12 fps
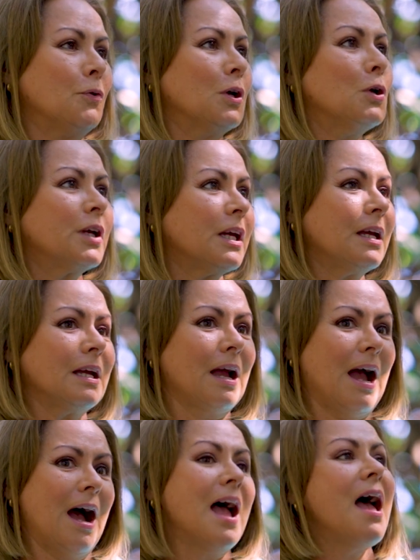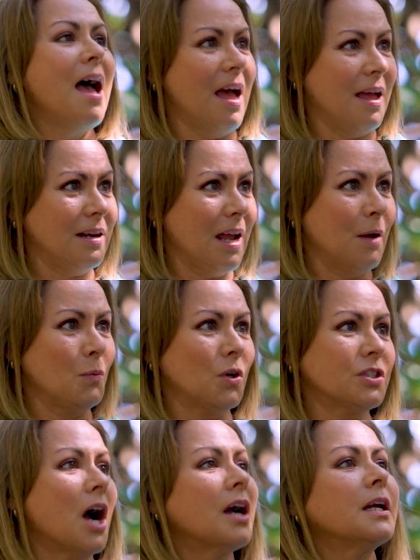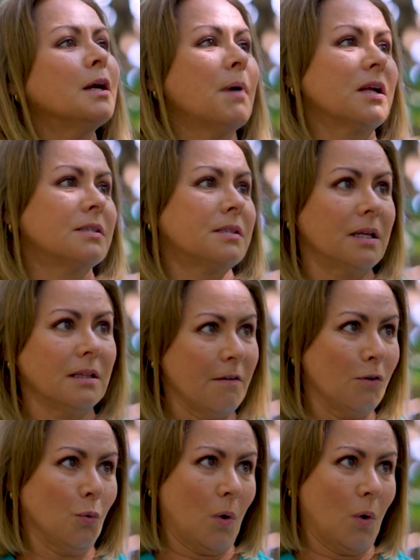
we're looking ahead and we're talking about sea level